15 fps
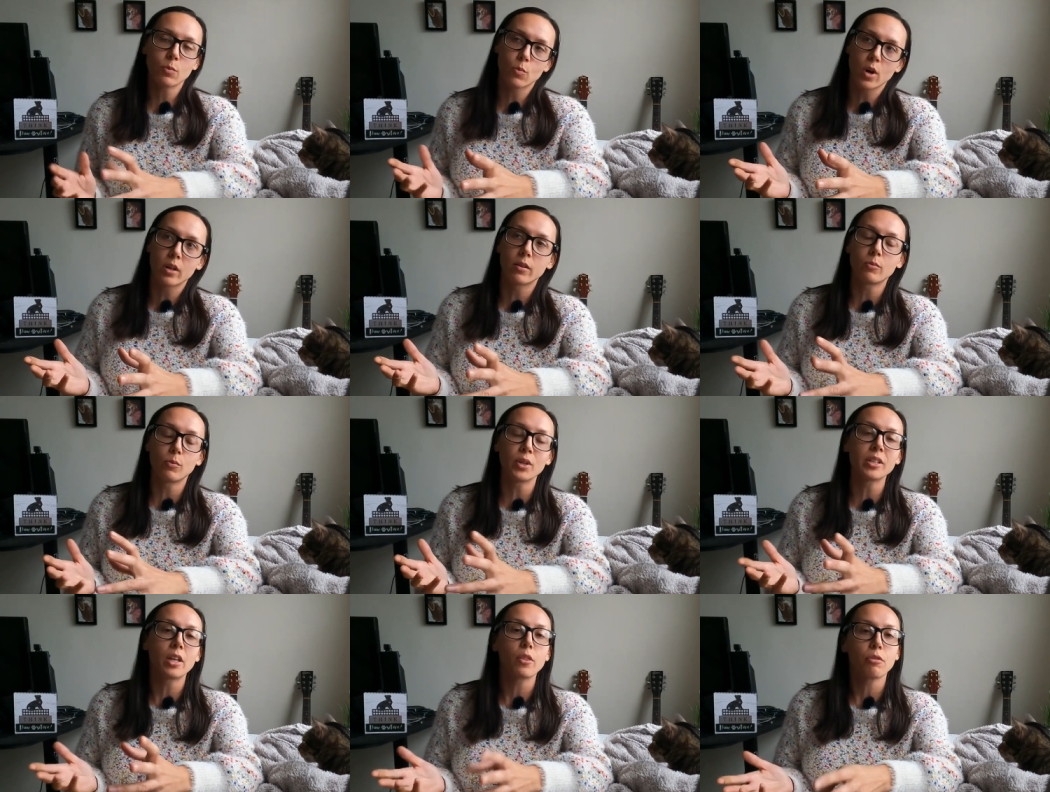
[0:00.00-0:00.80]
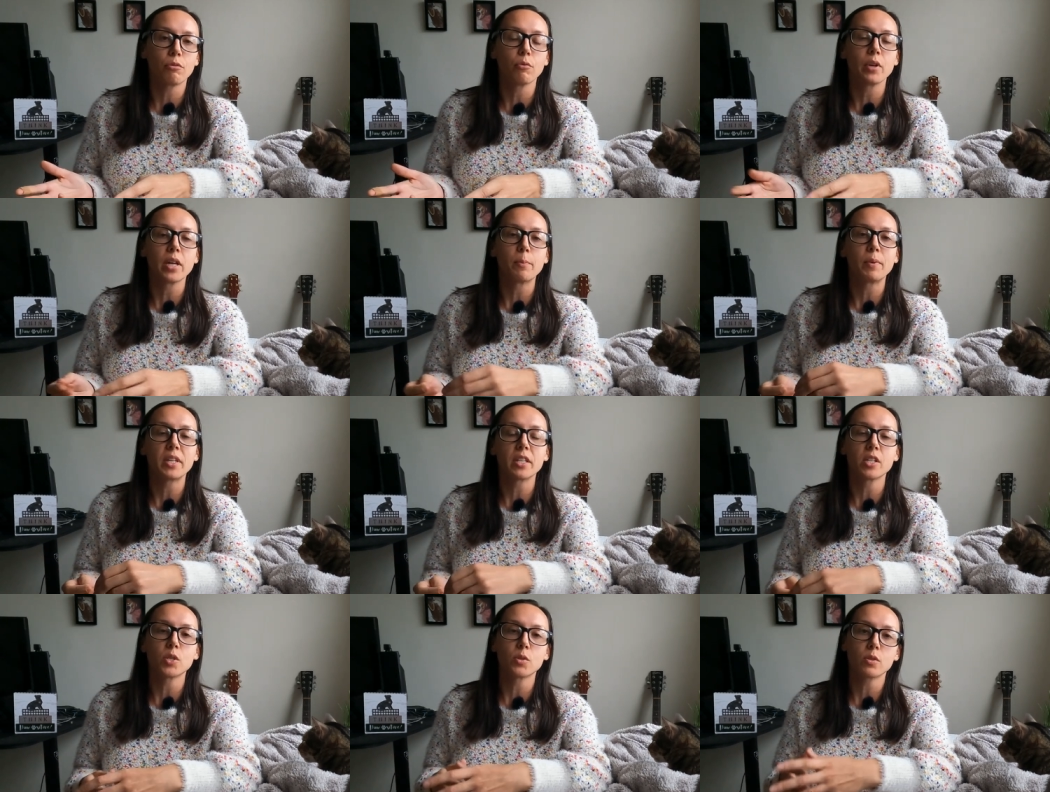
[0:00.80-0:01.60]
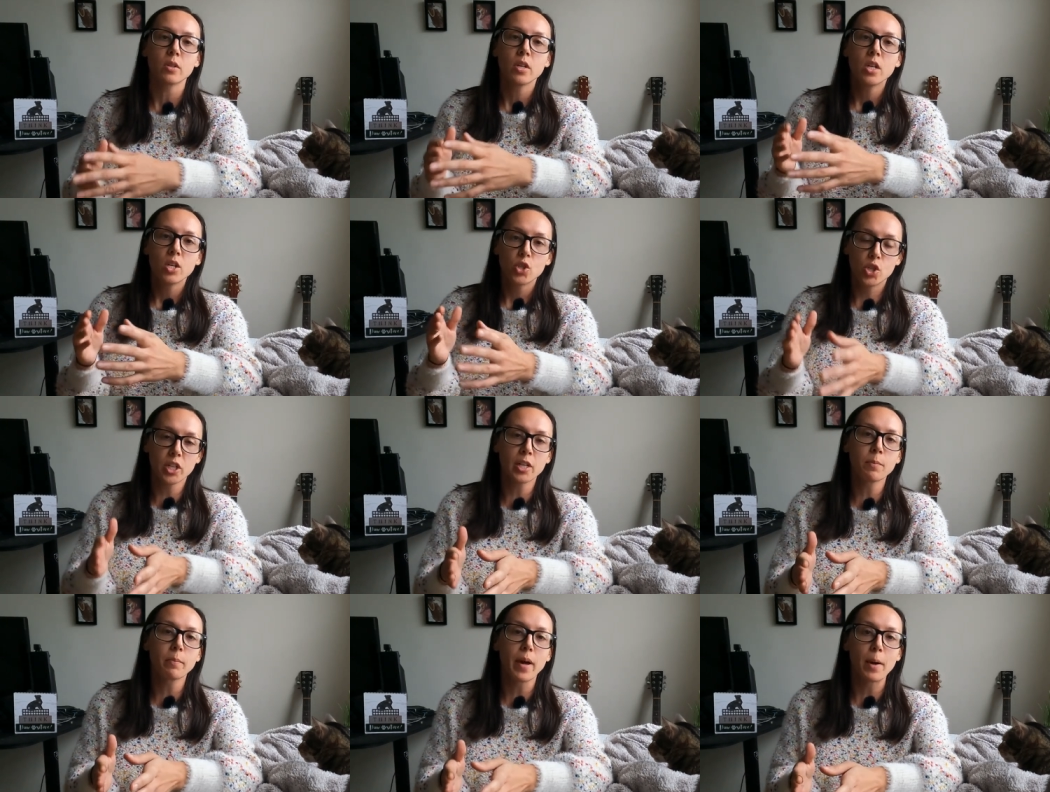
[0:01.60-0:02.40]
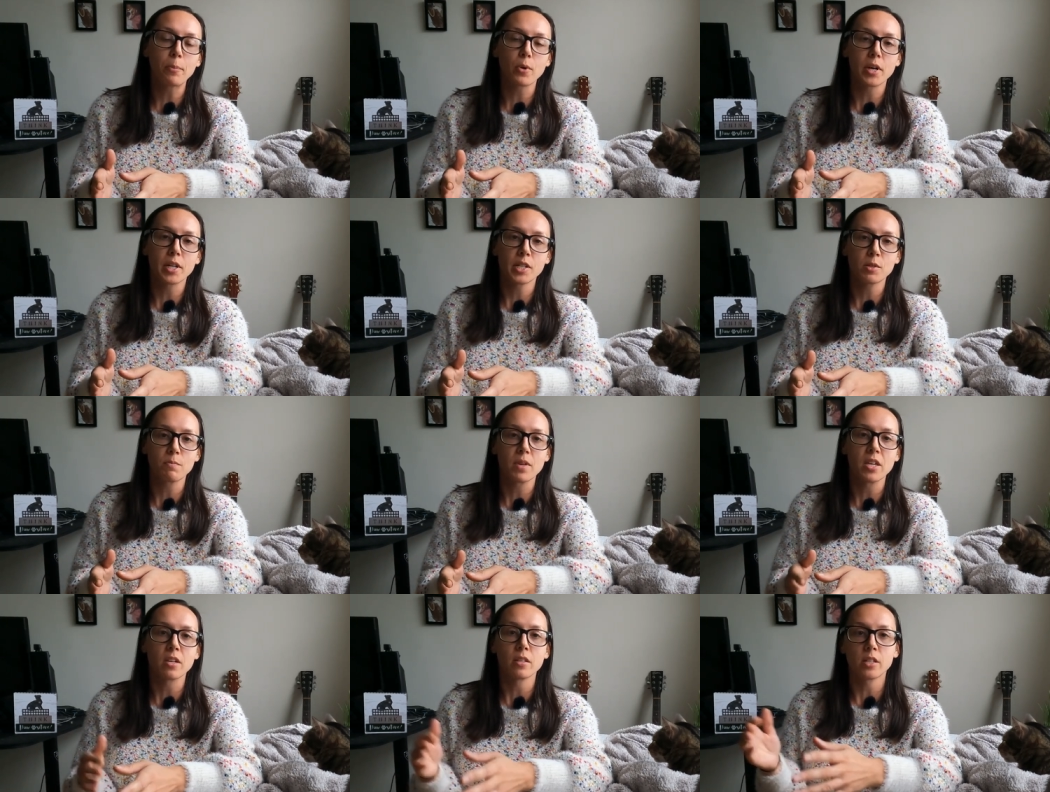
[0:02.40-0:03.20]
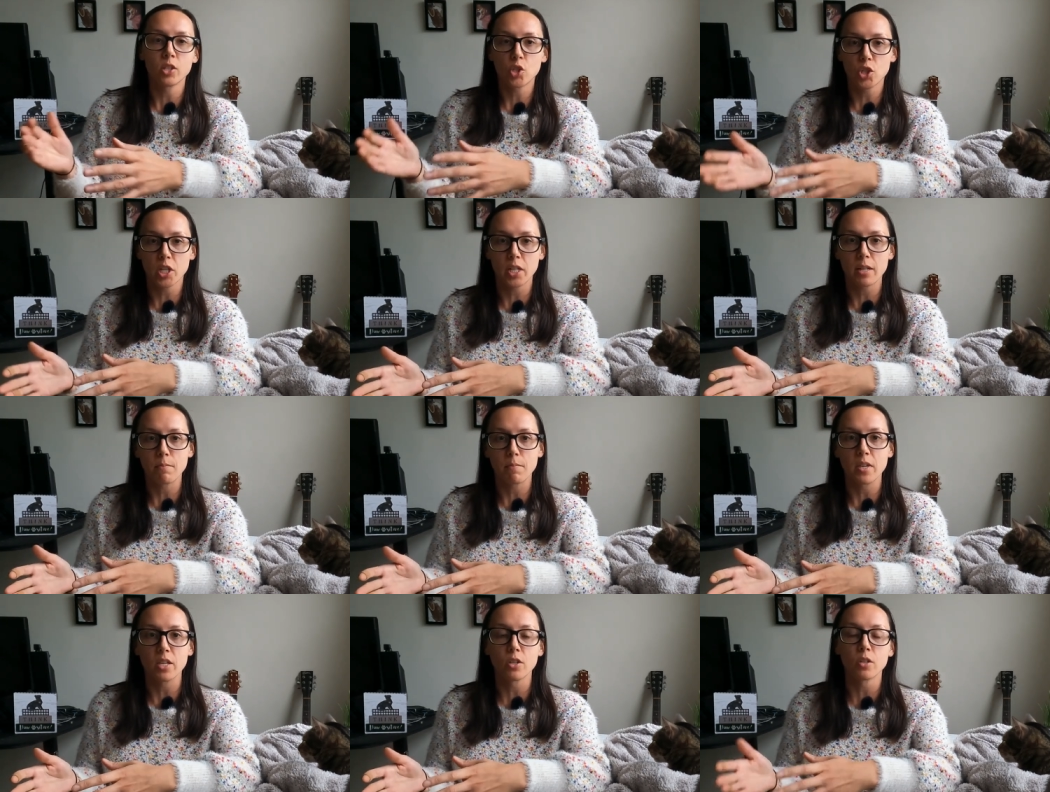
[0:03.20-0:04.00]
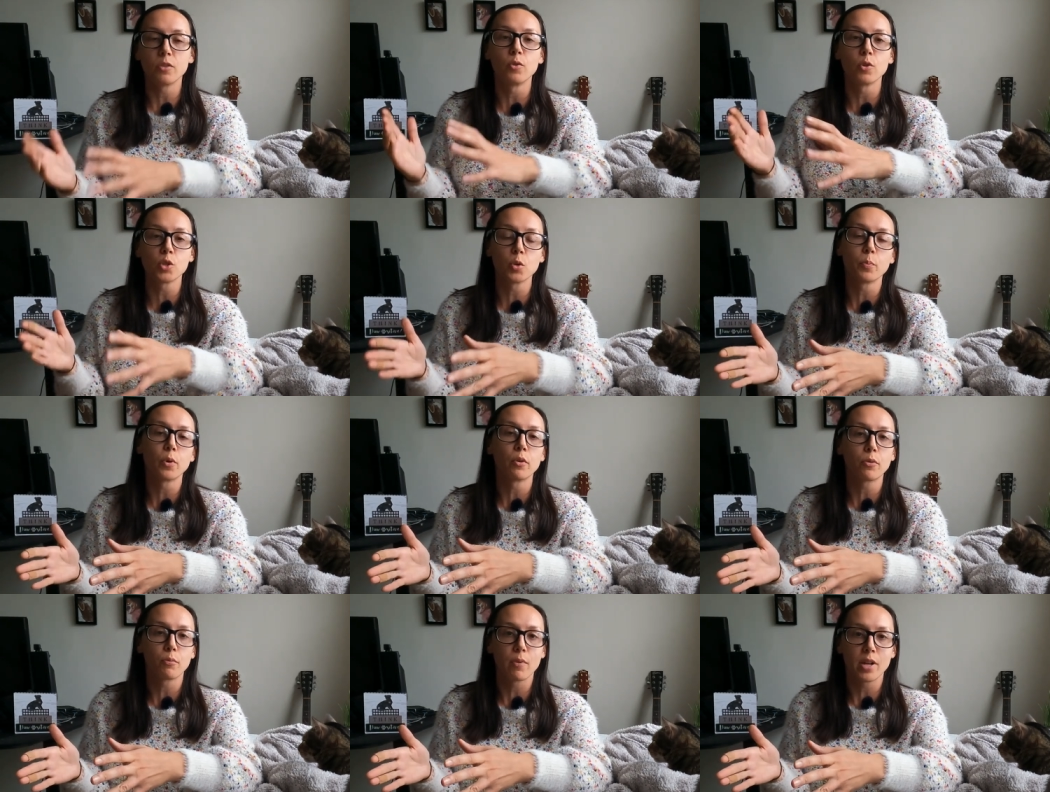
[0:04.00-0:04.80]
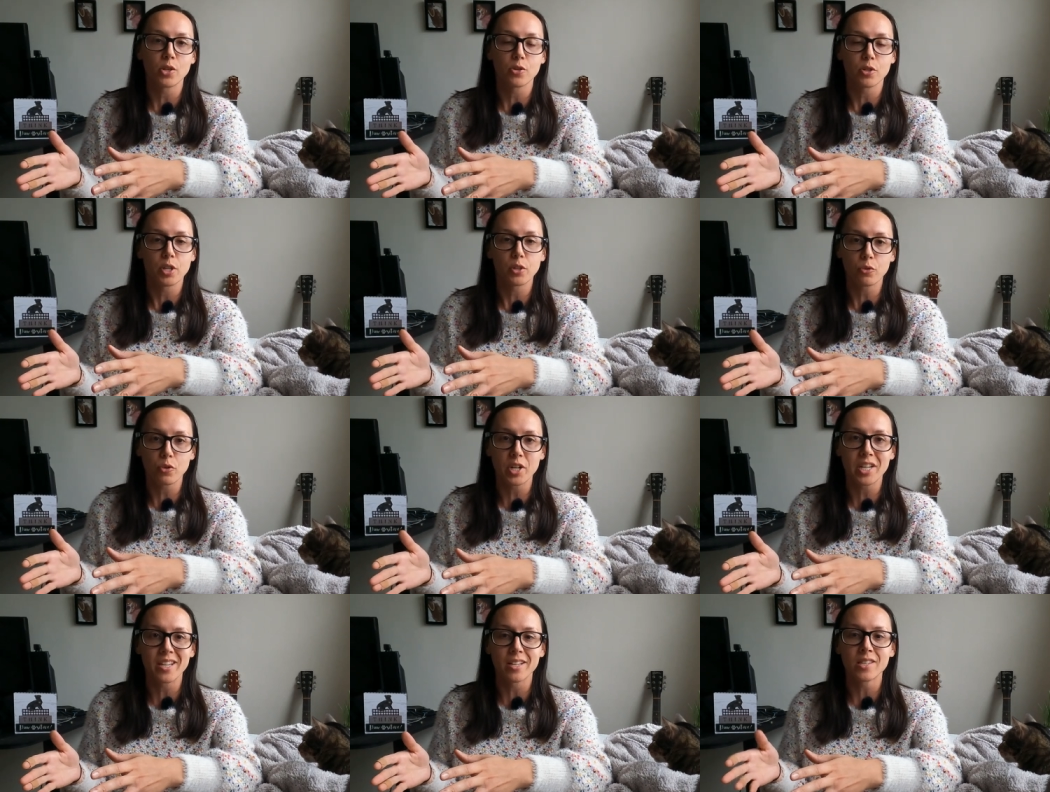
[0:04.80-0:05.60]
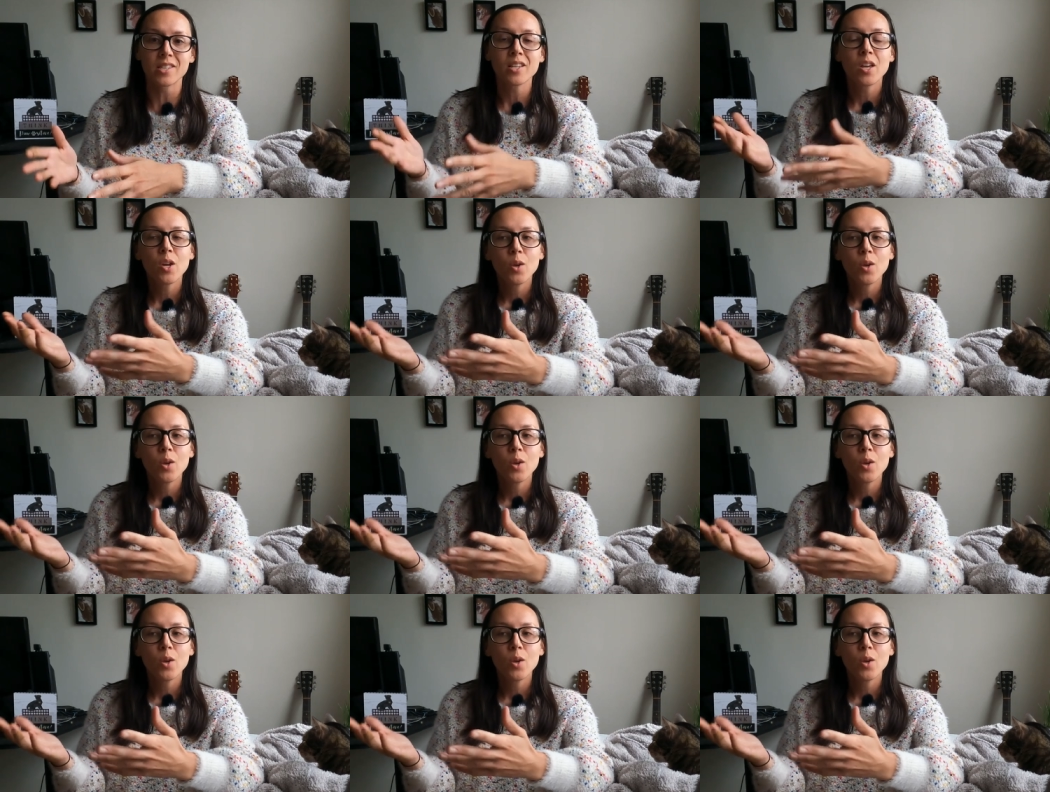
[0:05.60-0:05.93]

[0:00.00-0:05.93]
Well, really three because chicken byproduct meal and chicken meal, those are both rendered ingredients